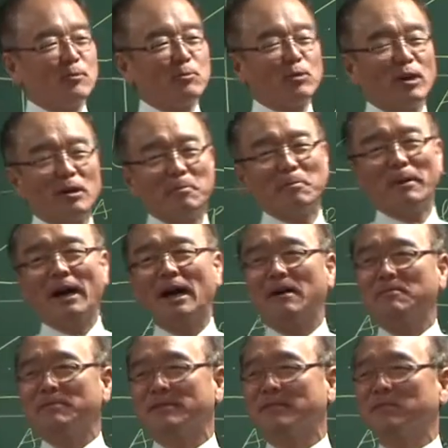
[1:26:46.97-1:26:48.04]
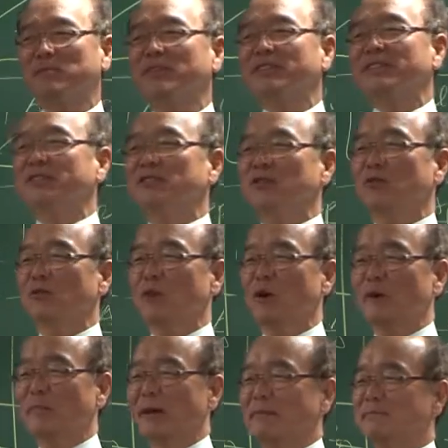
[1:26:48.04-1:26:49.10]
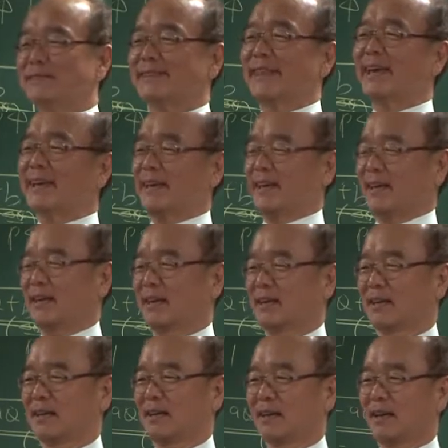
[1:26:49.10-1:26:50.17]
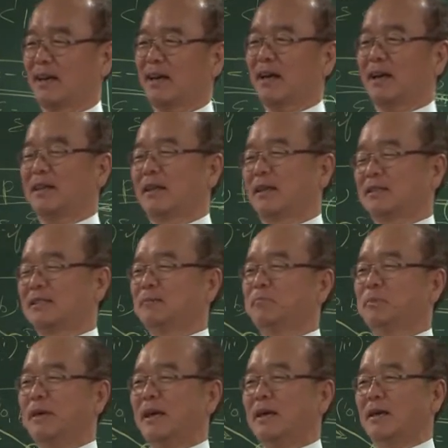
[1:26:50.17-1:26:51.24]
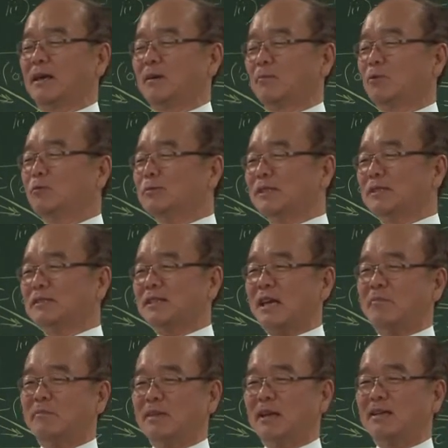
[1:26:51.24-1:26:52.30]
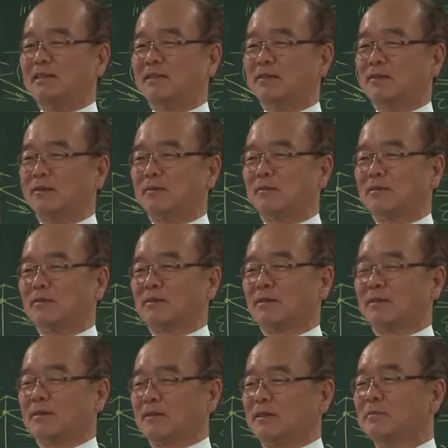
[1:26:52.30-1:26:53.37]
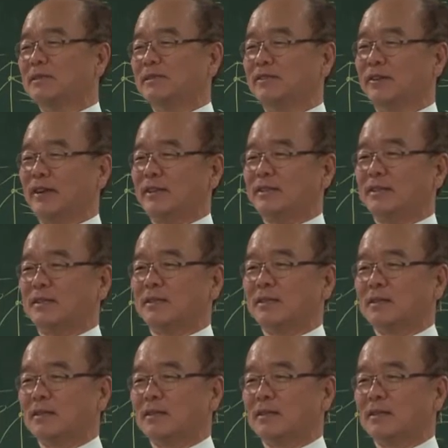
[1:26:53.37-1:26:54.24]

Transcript: of your mom's frequency of your mom's nagging and GPA moves in same direction or reverse direction.